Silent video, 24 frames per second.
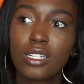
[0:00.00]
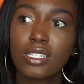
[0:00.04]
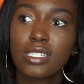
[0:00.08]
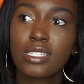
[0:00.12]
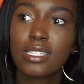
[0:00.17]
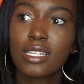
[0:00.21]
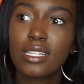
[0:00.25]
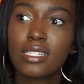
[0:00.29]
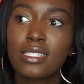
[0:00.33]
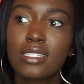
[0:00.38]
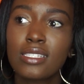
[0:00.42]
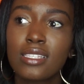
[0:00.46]
A
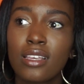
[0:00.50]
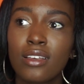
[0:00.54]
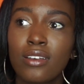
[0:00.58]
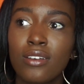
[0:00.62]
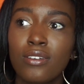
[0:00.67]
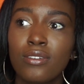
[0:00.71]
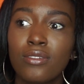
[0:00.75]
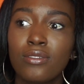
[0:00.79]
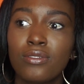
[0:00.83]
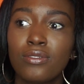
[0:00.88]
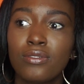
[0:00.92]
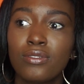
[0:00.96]
sense
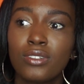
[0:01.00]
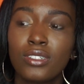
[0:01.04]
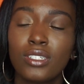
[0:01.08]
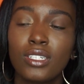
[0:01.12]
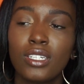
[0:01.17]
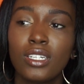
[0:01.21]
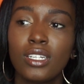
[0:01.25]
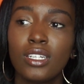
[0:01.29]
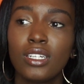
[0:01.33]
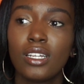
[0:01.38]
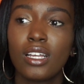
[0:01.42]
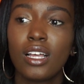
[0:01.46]
of
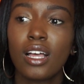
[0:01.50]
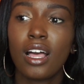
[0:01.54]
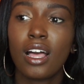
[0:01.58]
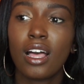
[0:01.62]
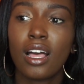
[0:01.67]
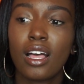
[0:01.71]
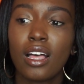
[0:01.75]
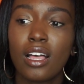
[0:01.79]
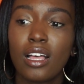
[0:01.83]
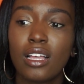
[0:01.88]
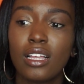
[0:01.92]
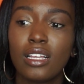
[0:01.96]

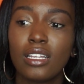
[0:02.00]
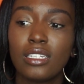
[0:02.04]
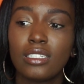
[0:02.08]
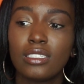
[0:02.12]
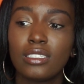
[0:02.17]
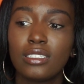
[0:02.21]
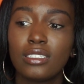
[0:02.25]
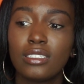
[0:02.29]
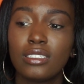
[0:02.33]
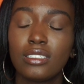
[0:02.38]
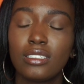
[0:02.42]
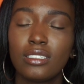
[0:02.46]
I
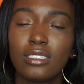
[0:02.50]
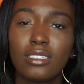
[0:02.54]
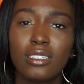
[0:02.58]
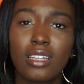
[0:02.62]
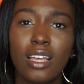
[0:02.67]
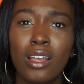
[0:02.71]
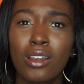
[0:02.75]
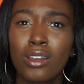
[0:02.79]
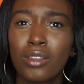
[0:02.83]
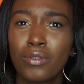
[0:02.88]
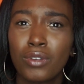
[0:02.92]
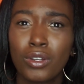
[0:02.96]

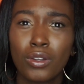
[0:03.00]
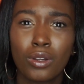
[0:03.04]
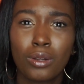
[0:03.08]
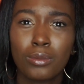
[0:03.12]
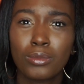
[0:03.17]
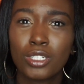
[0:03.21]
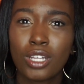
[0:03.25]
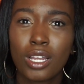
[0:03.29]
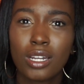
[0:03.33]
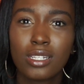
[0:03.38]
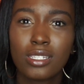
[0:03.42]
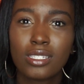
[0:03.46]
don't even know what I'm
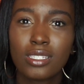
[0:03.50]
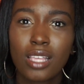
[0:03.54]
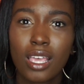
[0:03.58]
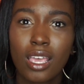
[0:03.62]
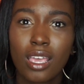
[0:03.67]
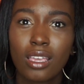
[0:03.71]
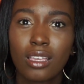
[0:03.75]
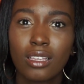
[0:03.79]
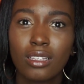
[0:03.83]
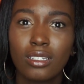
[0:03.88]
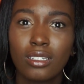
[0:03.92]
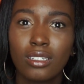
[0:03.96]
trying to
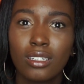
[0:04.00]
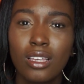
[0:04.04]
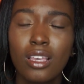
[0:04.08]
say.